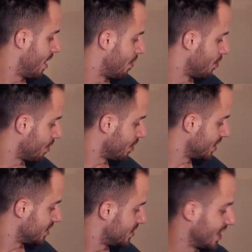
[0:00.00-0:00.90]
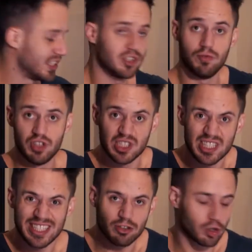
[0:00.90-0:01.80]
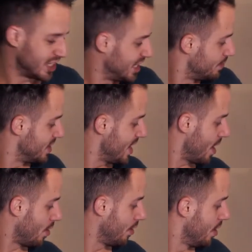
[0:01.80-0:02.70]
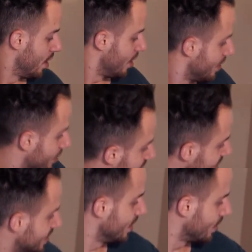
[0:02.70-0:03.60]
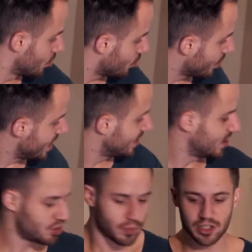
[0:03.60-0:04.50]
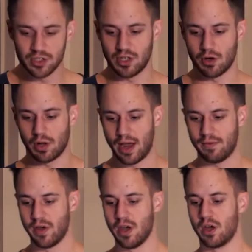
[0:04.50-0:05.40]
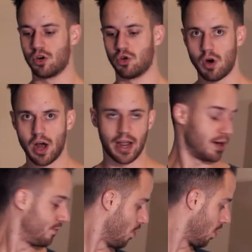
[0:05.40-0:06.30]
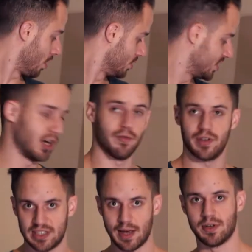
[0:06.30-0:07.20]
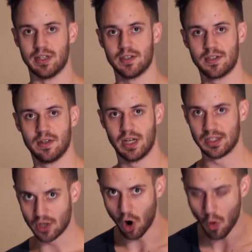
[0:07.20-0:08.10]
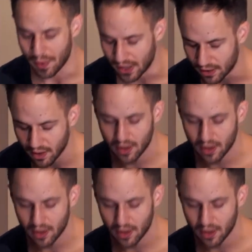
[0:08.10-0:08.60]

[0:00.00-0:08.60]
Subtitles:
with all these things you just are keeping down that's creating situations in your life crying for self-acceptance. It's hoping